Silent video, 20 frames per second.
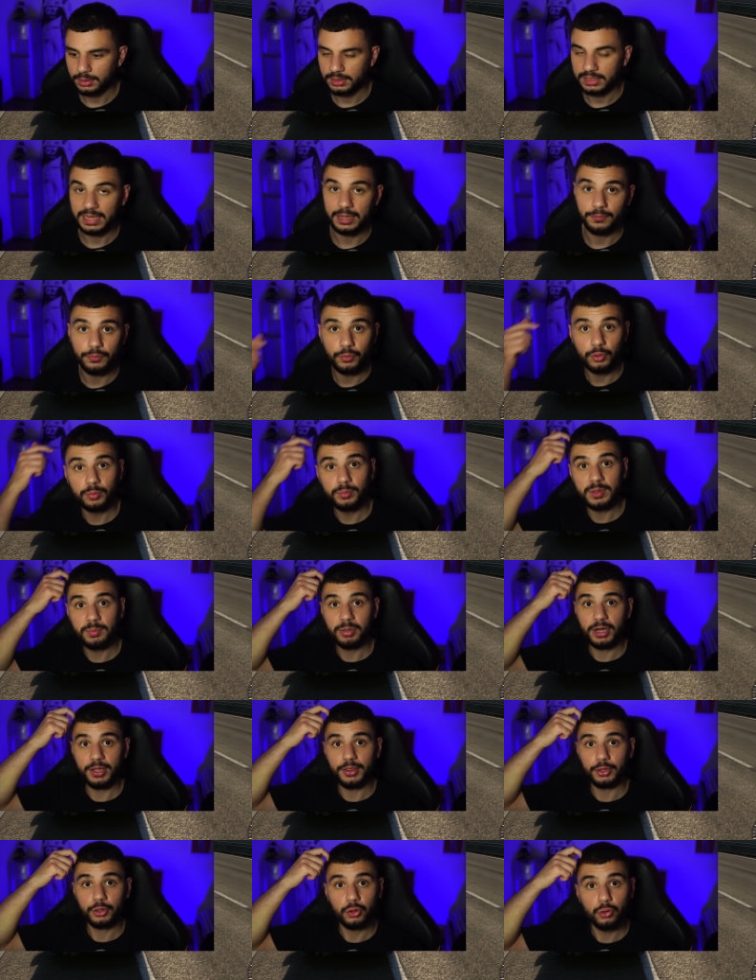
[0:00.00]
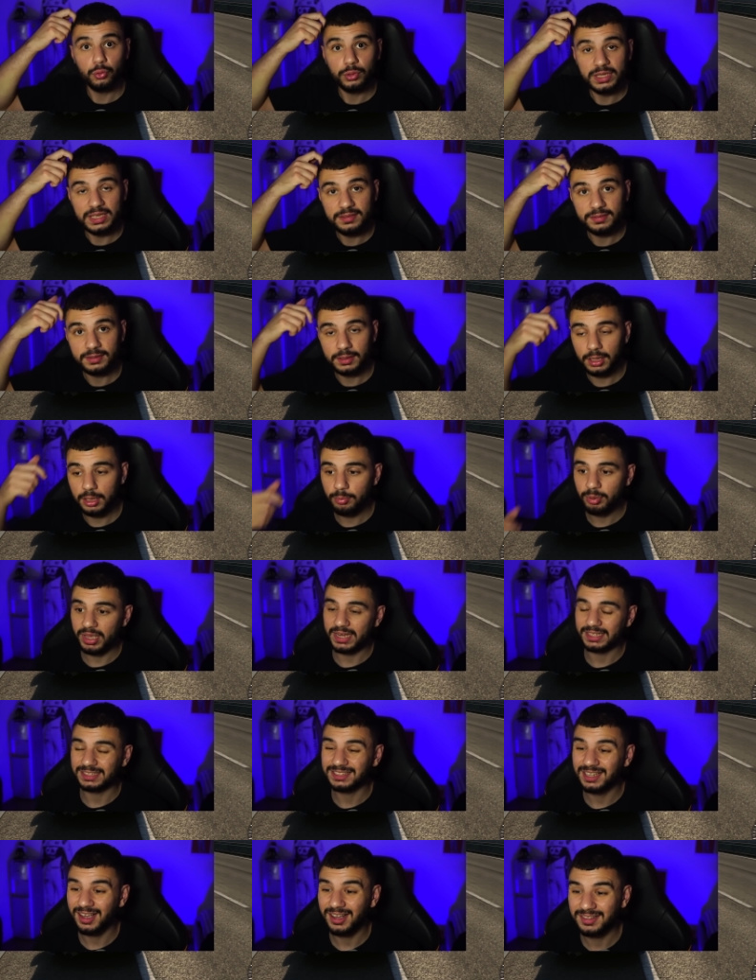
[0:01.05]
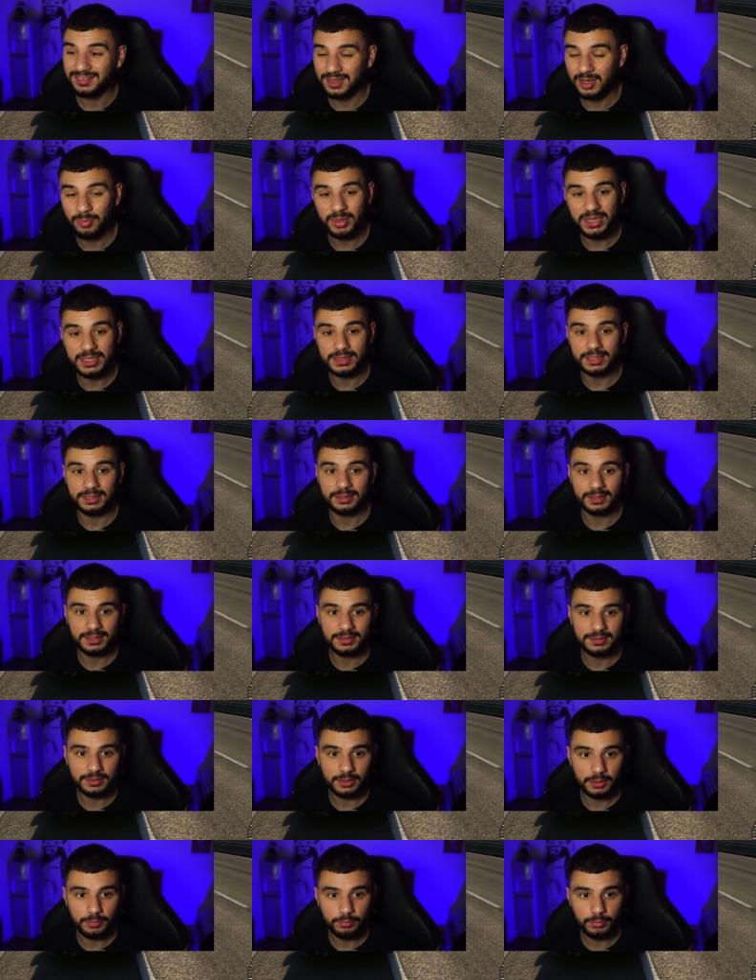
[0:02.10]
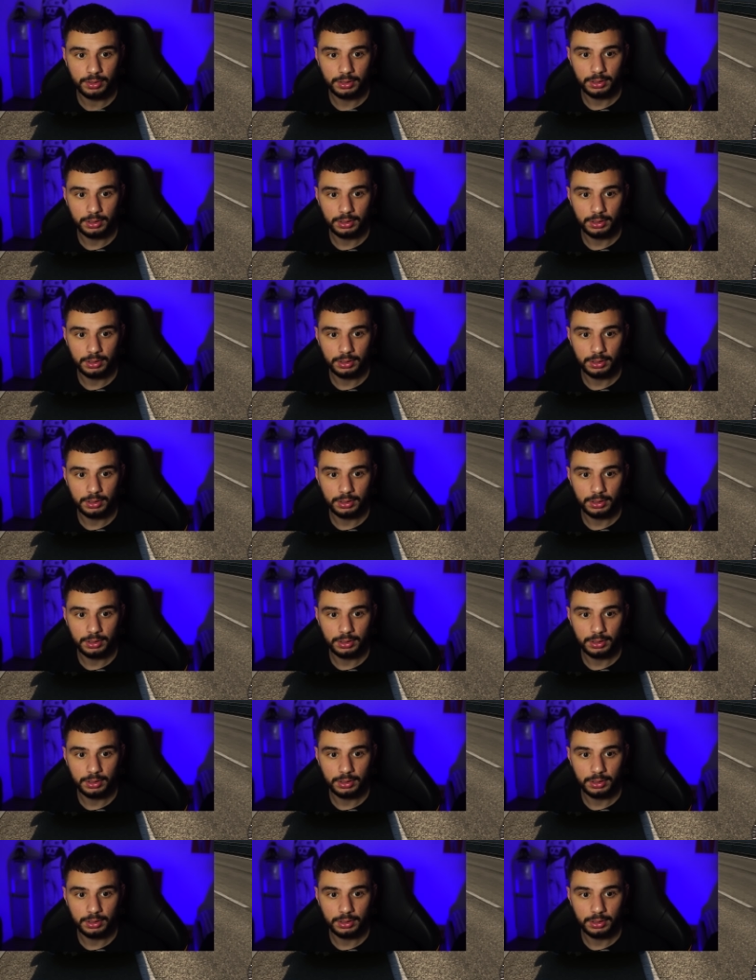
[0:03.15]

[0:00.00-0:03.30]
Now, if you want to be part of the Cool Kids Club and cut up in the nighttime,